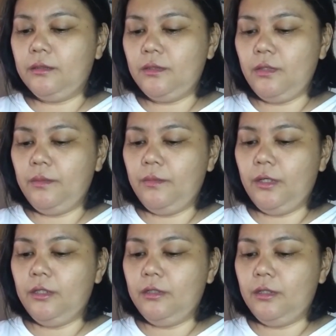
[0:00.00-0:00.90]
So I'm
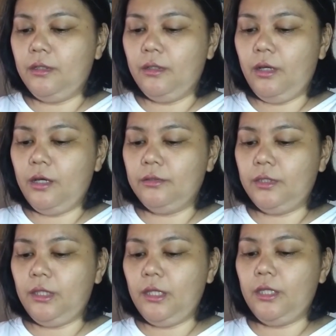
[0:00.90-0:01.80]
gonna count
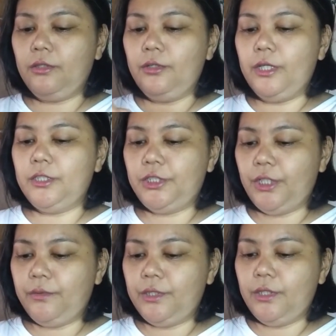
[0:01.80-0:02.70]
it later and
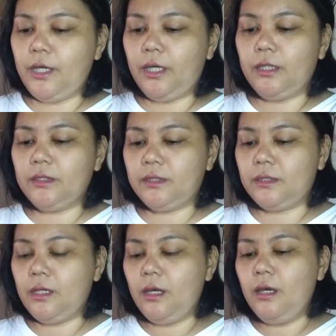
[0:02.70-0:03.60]
share with you guys
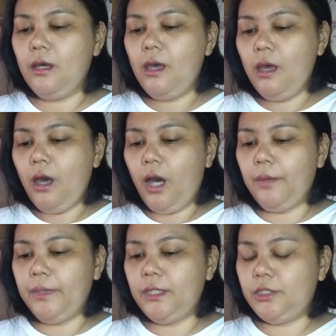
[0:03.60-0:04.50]
how
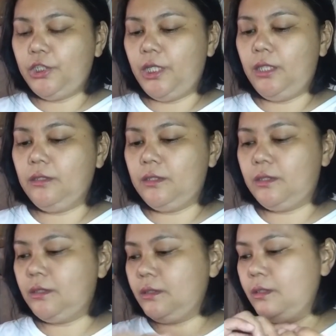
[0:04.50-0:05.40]
many
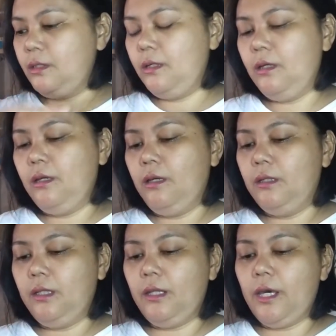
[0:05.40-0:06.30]
chains
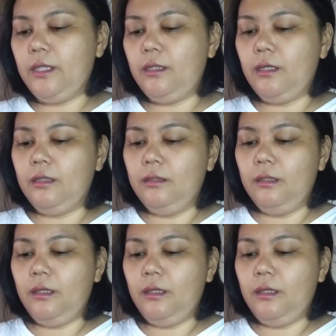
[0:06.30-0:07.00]
that I did.